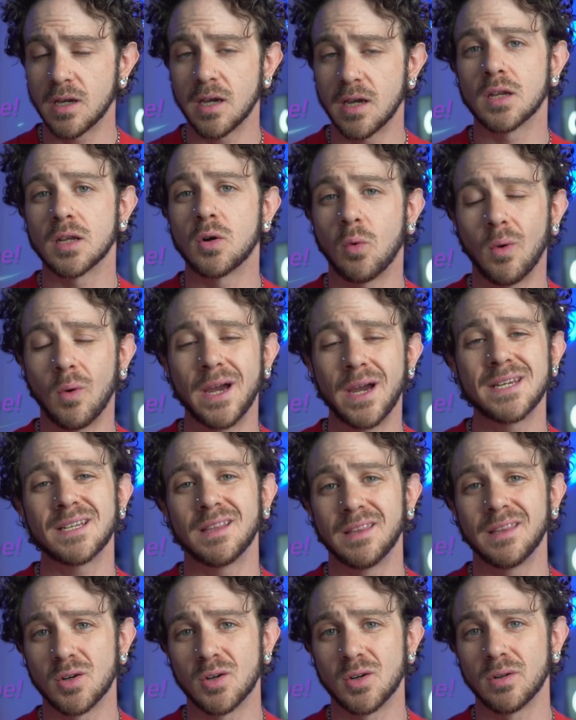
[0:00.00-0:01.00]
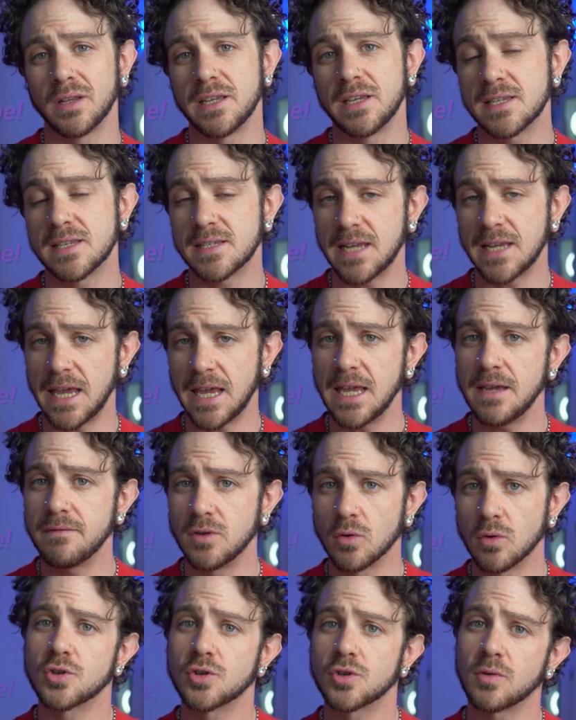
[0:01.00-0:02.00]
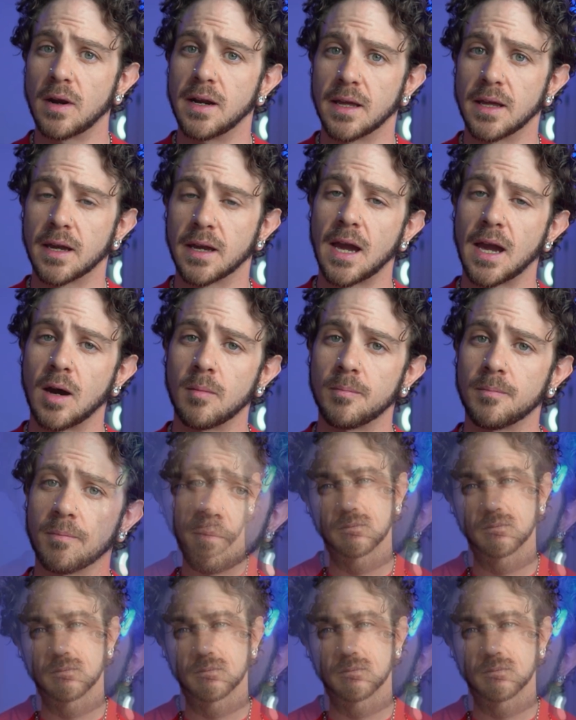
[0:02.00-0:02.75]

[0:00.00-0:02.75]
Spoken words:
can quite literally save your trading account.